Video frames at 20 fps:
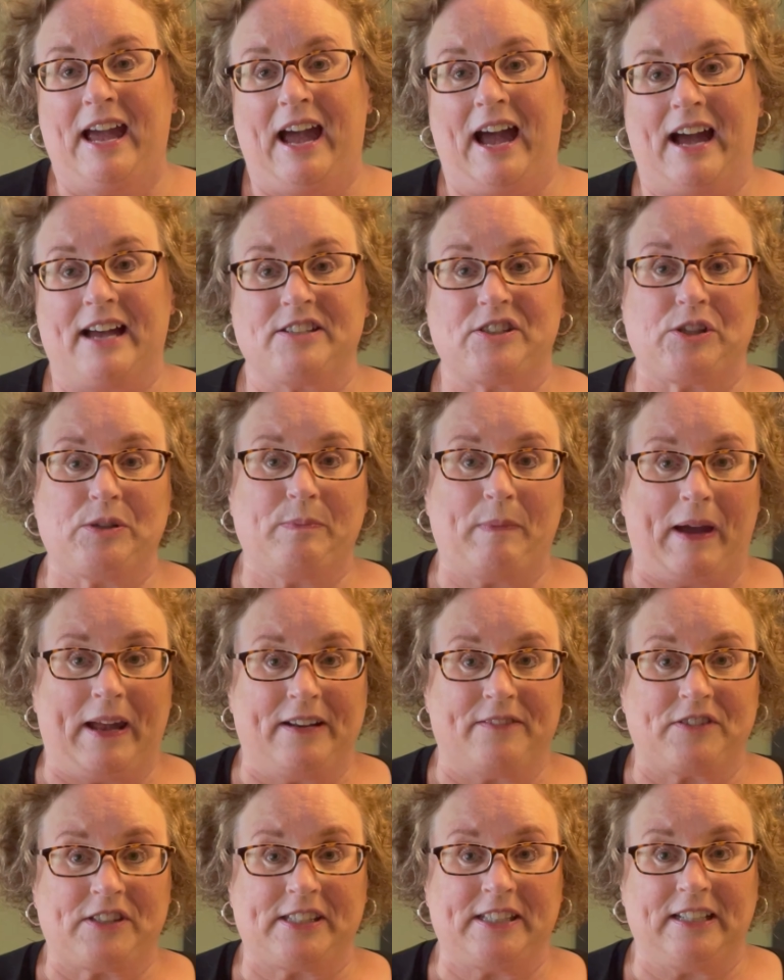as you might
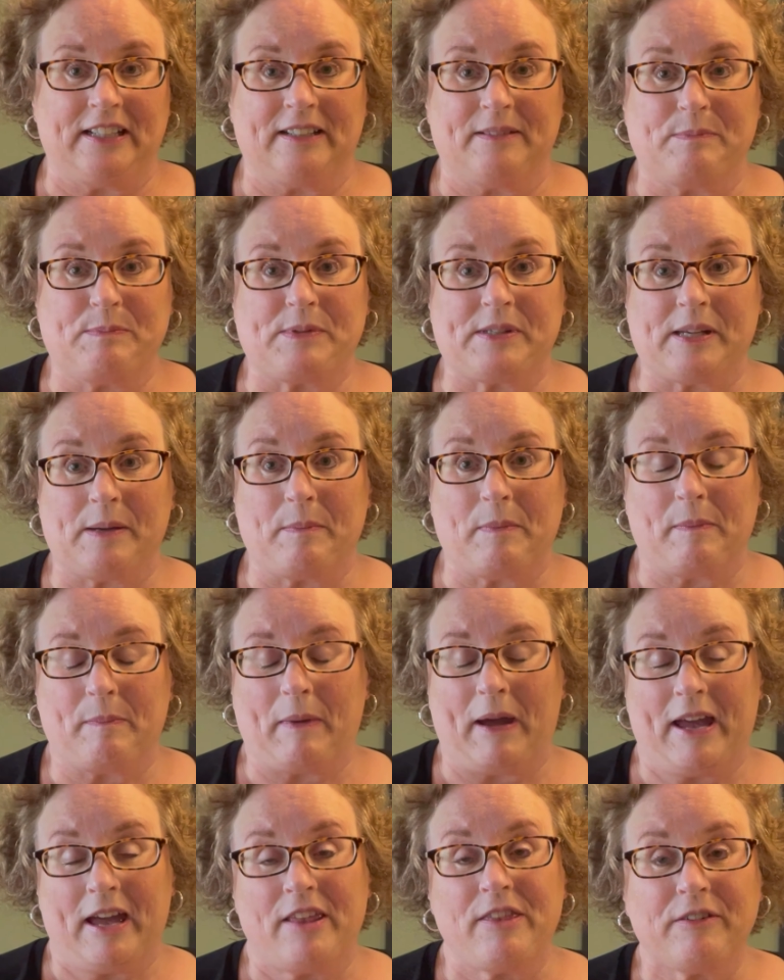have seen in some of
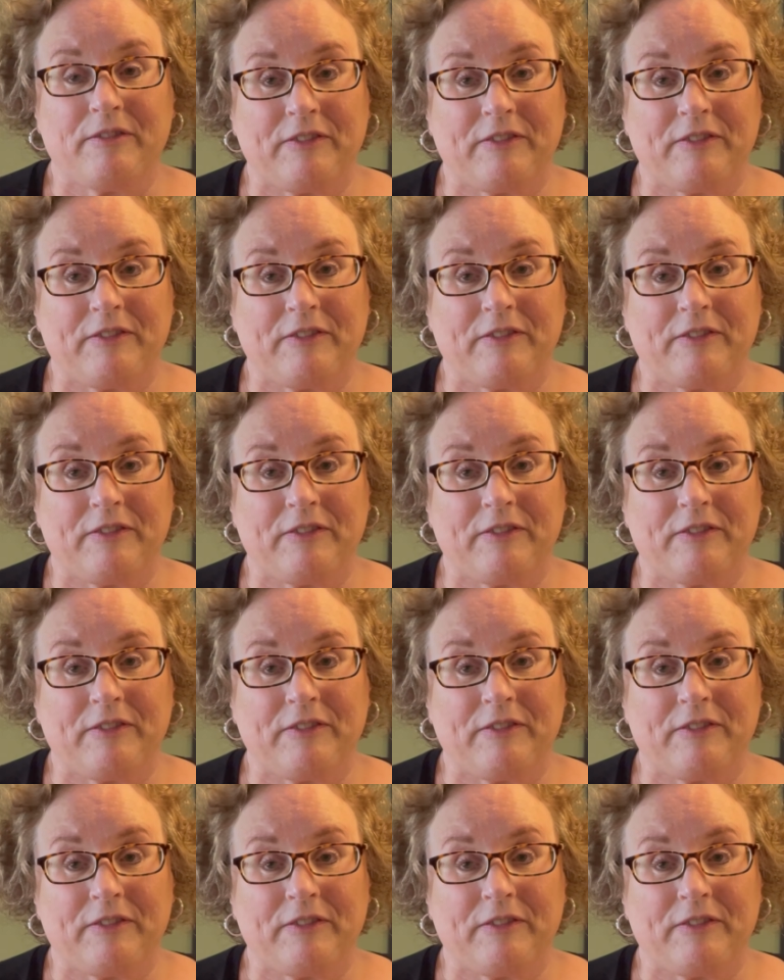my other